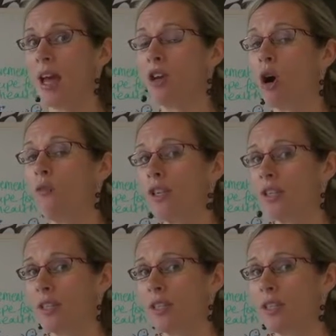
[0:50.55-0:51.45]
And the
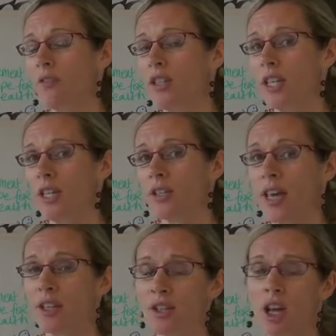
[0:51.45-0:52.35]
obvious
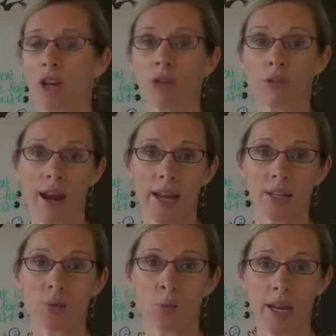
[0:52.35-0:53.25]
sensitivities, there's
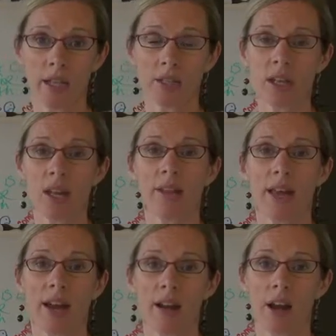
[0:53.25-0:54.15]
grains, wheat,
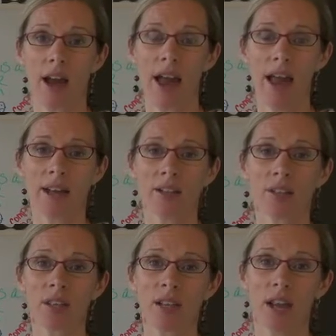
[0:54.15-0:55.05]
there are
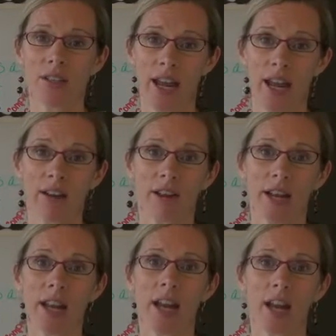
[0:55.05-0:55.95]
eggs,
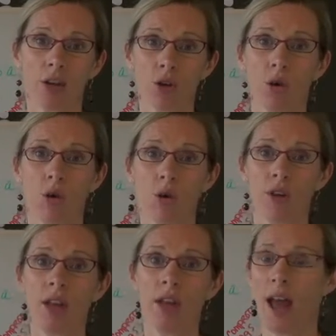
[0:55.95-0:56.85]
dairy and corn.